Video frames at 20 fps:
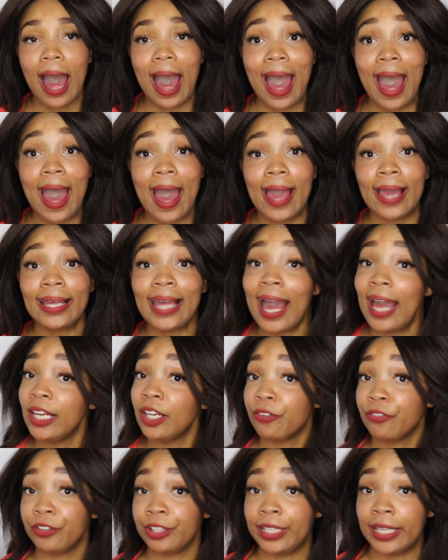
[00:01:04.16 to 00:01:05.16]
I
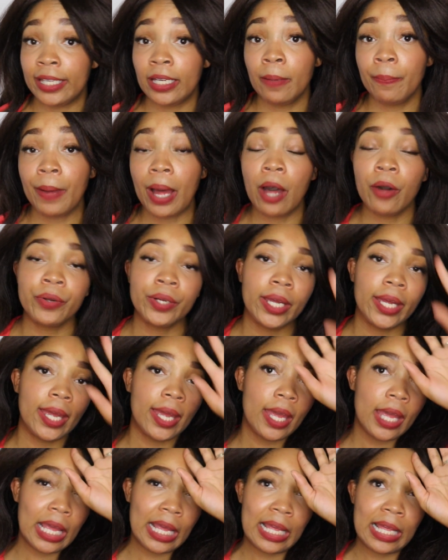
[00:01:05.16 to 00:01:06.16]
kind of forget about
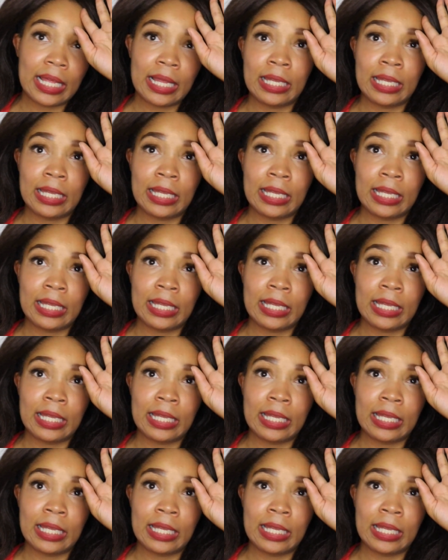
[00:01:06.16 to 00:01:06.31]
it.